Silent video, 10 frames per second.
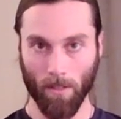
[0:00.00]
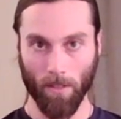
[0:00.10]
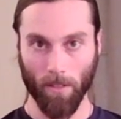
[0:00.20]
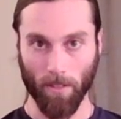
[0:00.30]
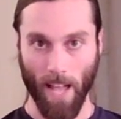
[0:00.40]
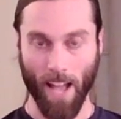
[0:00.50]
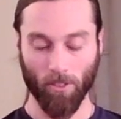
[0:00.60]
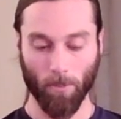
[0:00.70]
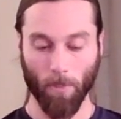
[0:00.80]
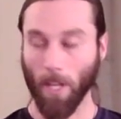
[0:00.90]

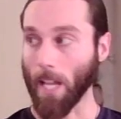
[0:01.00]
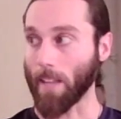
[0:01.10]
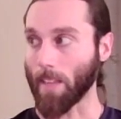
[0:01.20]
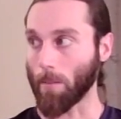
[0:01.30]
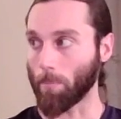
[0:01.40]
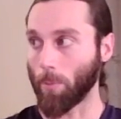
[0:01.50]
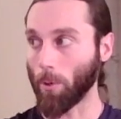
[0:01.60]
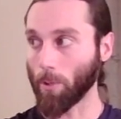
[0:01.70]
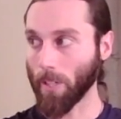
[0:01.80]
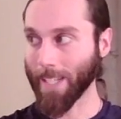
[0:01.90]
clasp and then
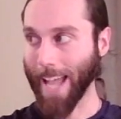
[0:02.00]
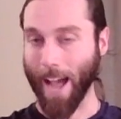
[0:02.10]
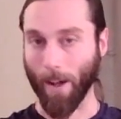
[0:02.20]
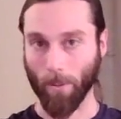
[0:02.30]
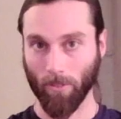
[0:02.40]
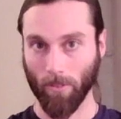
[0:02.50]
pulling out.